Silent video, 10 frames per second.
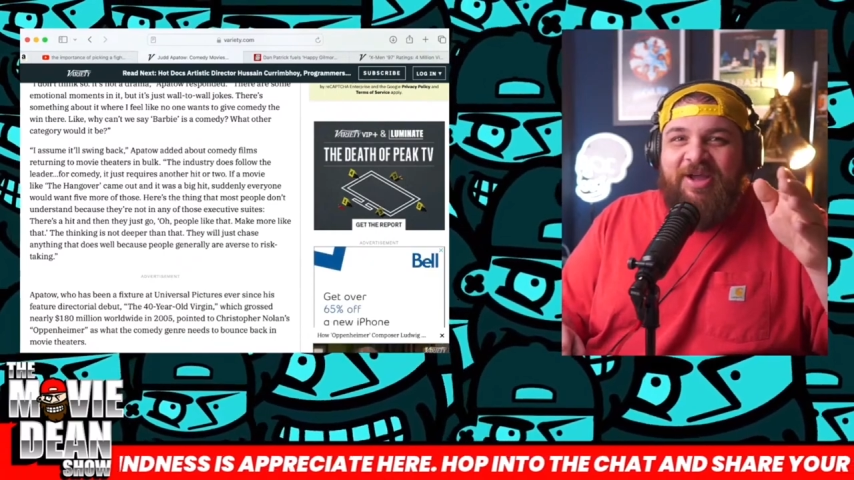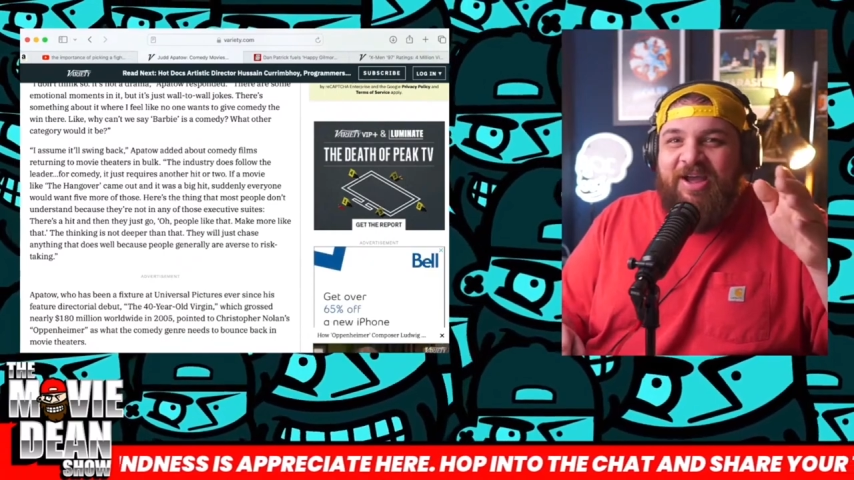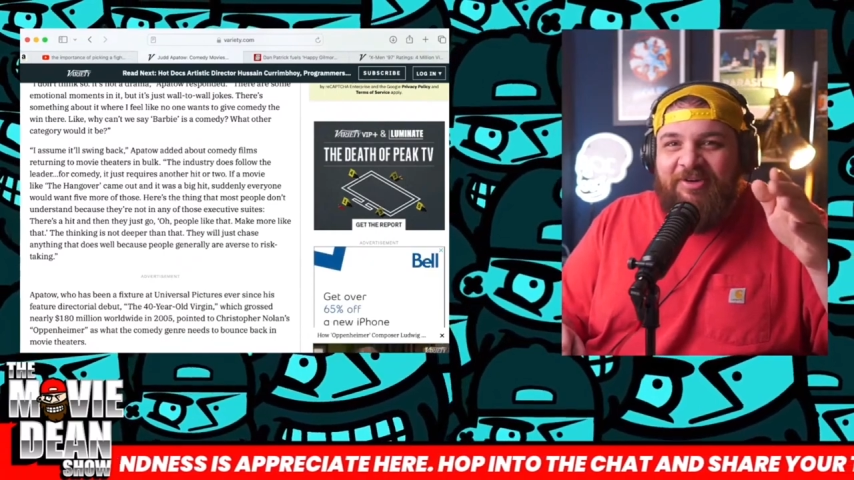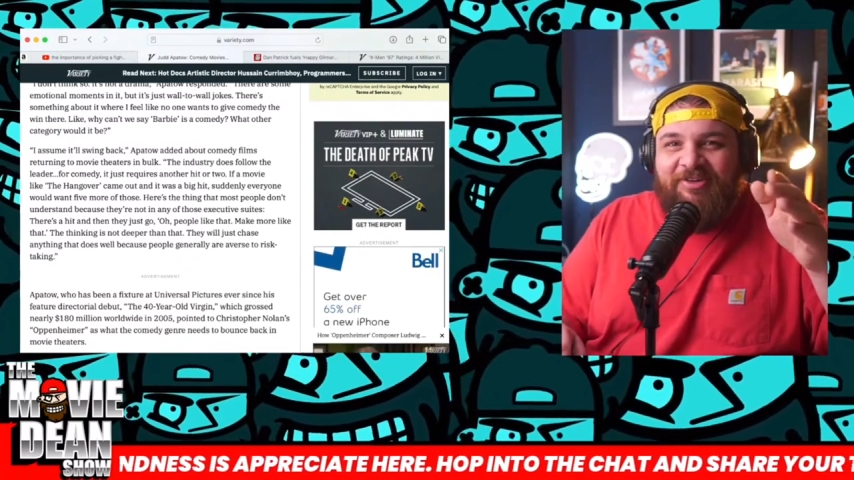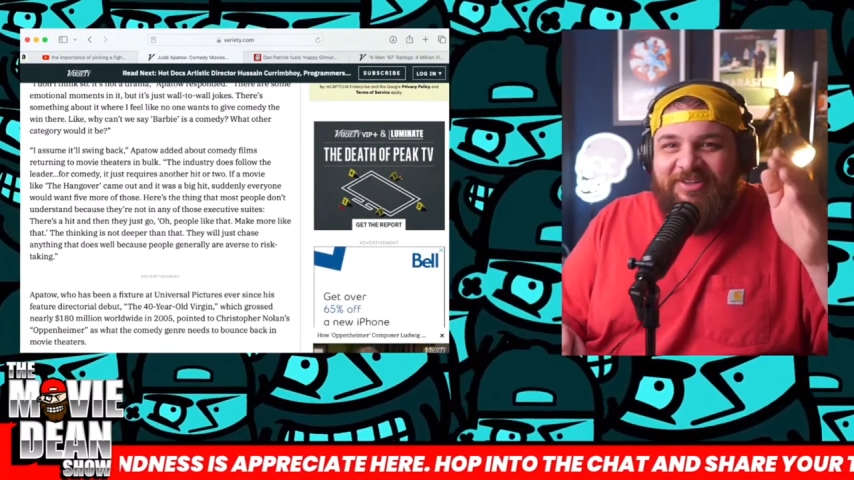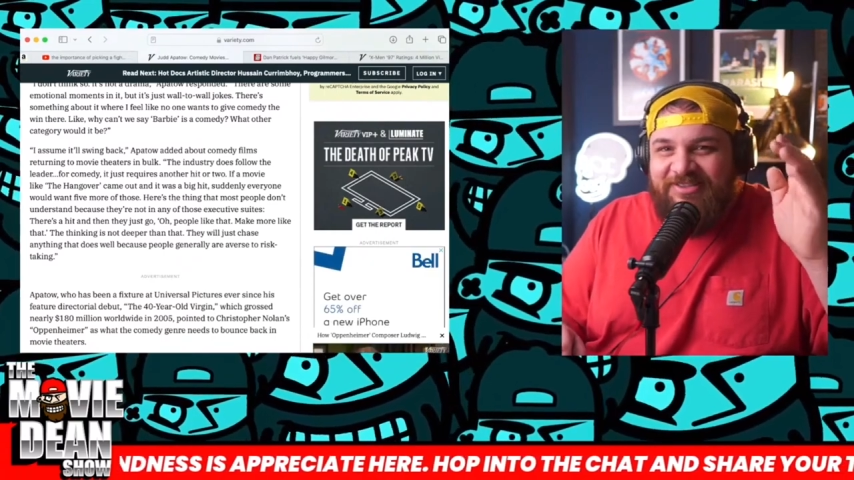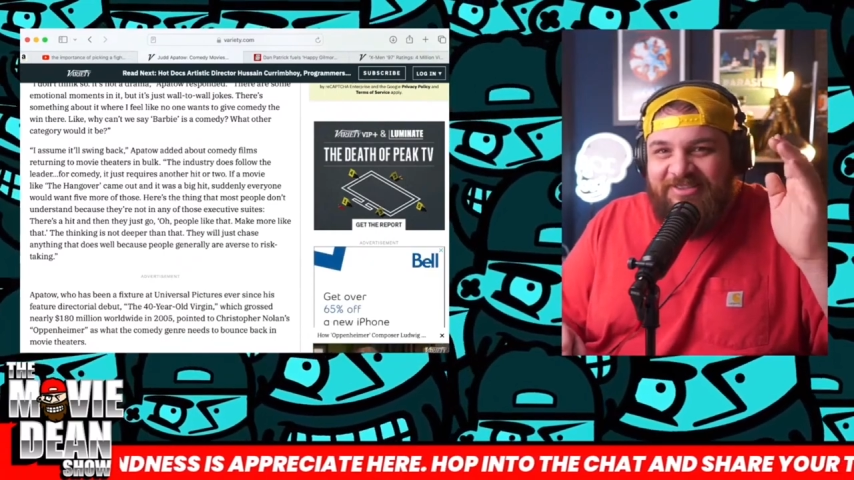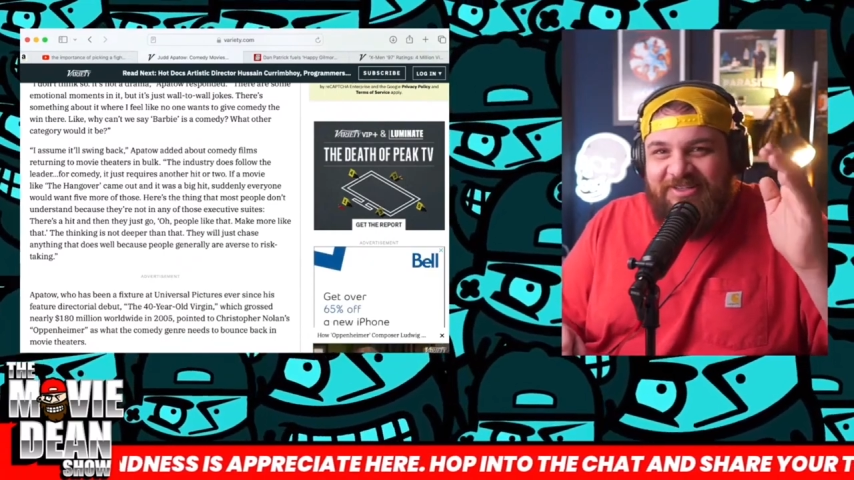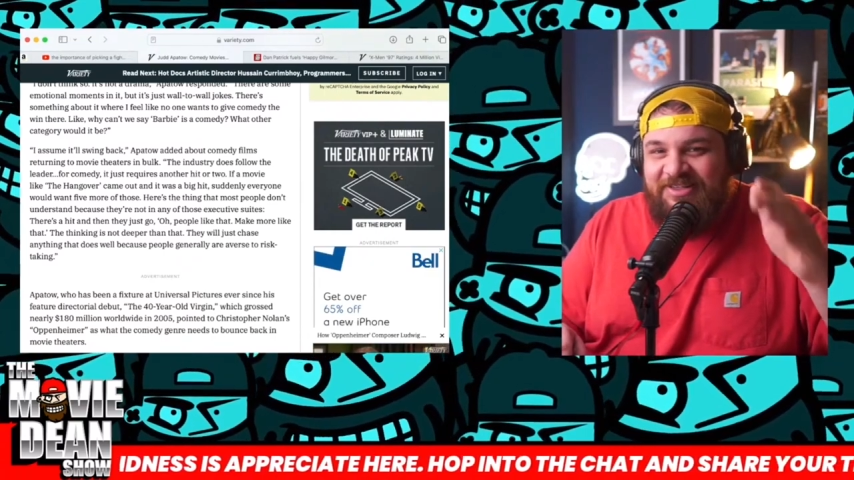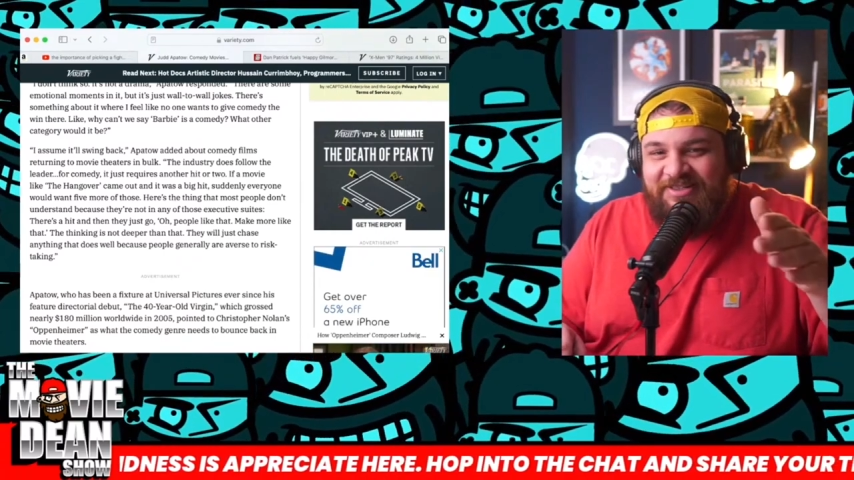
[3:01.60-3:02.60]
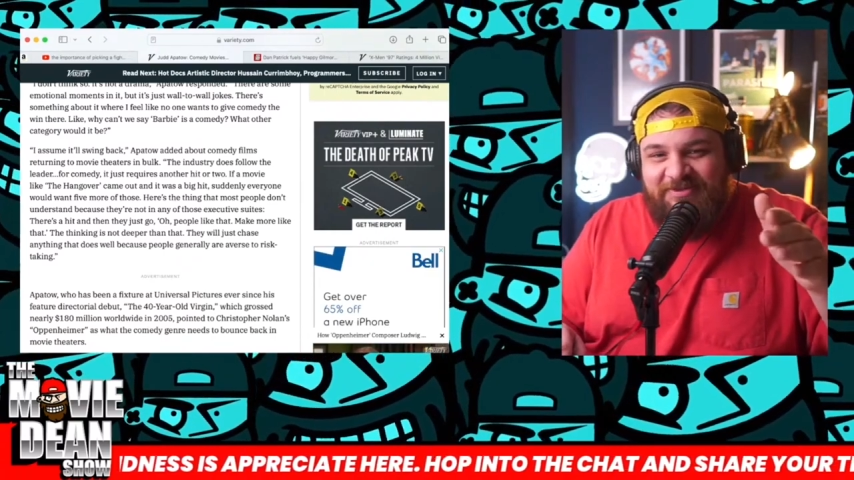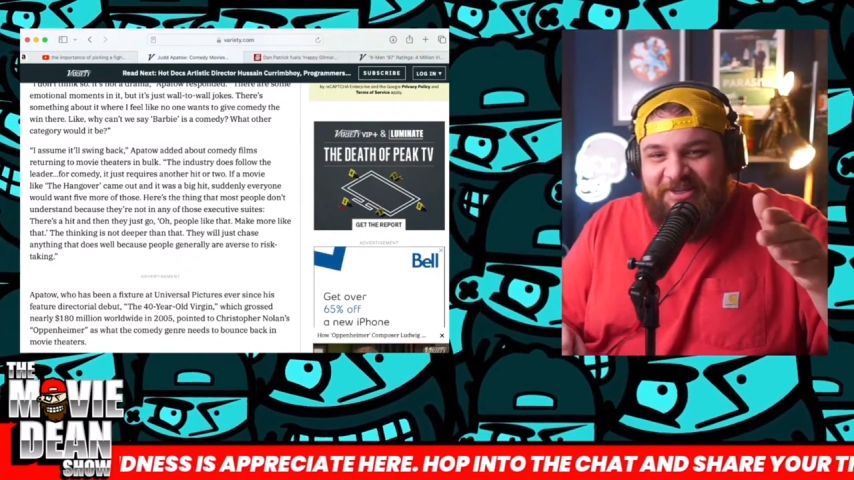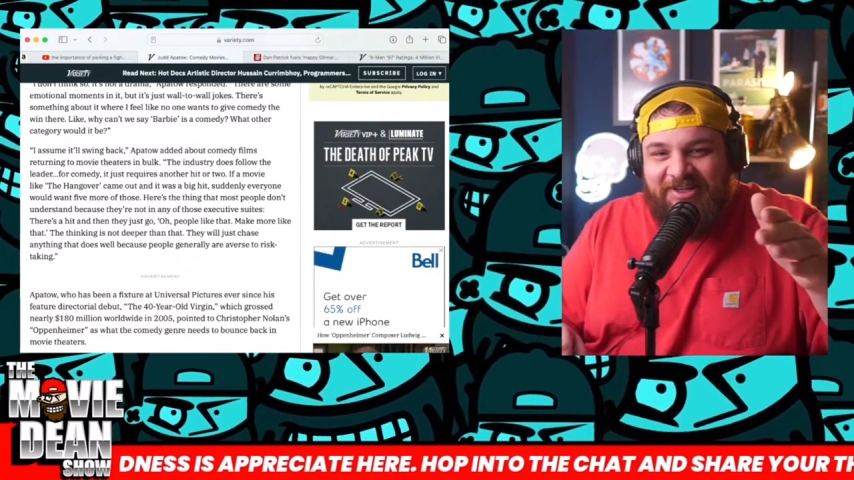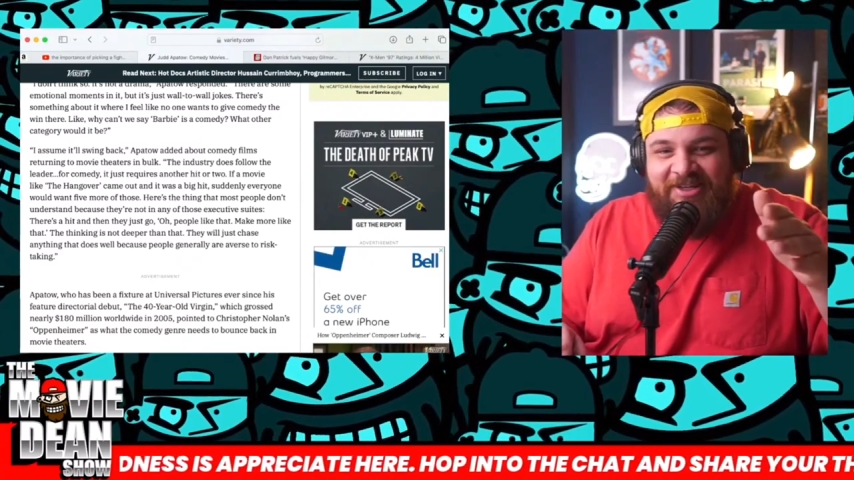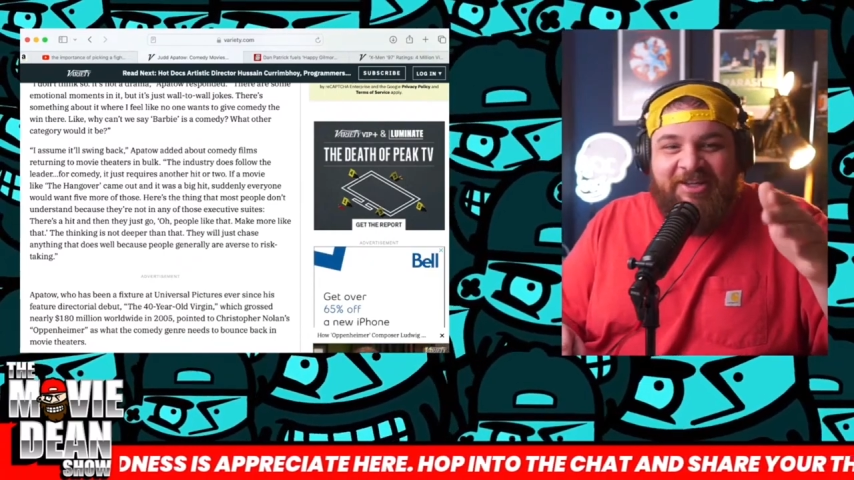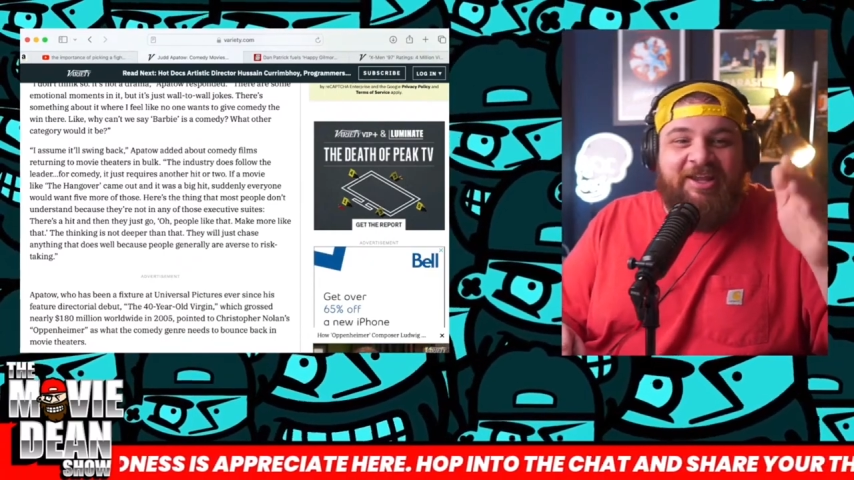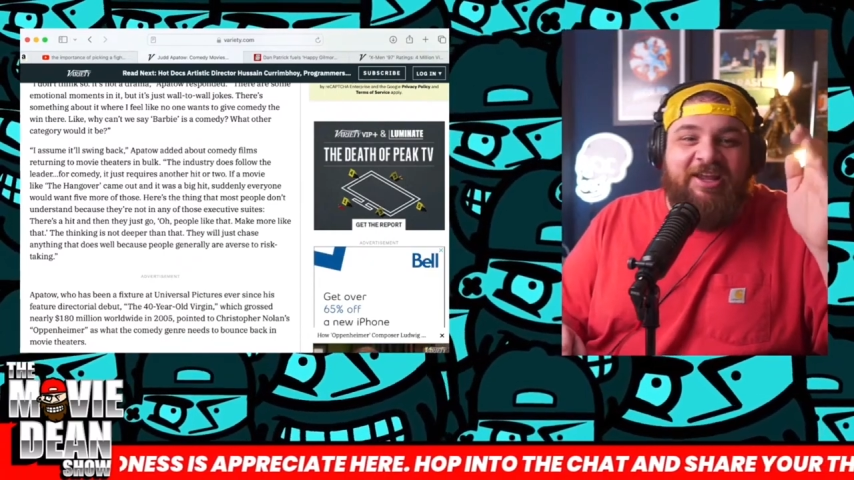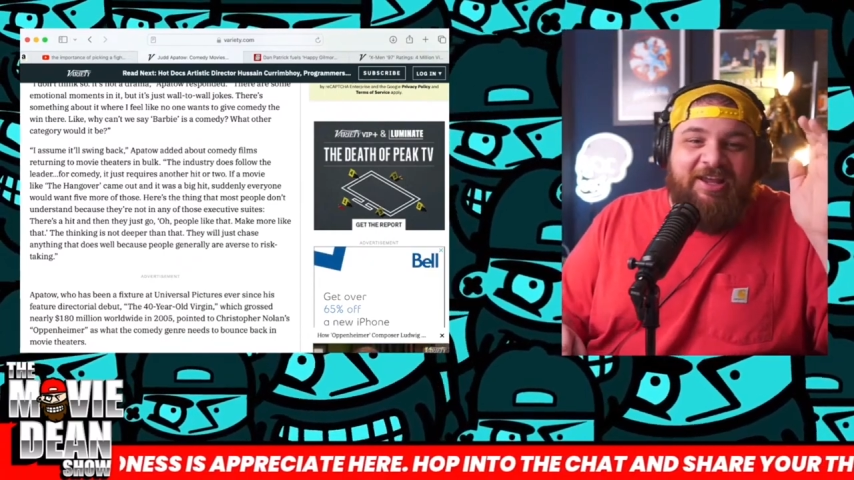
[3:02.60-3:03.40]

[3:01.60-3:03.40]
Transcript: Powell and Sydney Sweeney.